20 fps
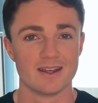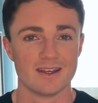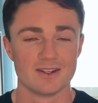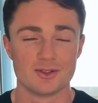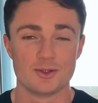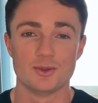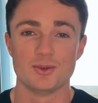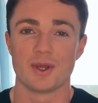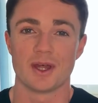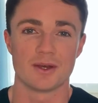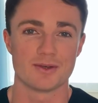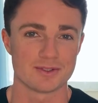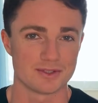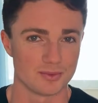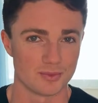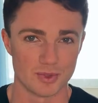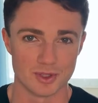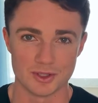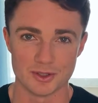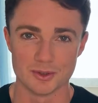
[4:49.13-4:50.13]

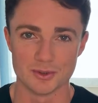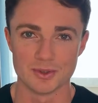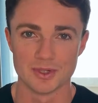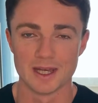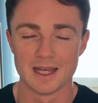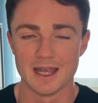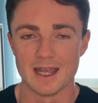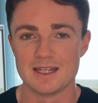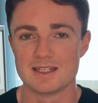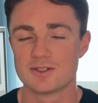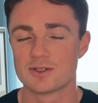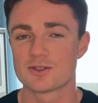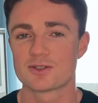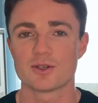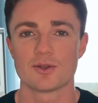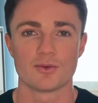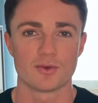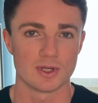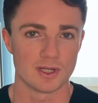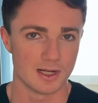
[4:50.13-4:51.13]
$2,000 with you, it's just
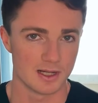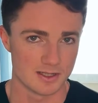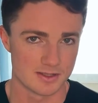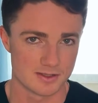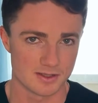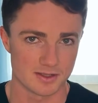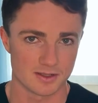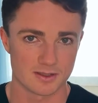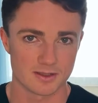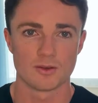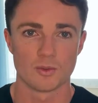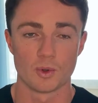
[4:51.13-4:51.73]
unrealistic.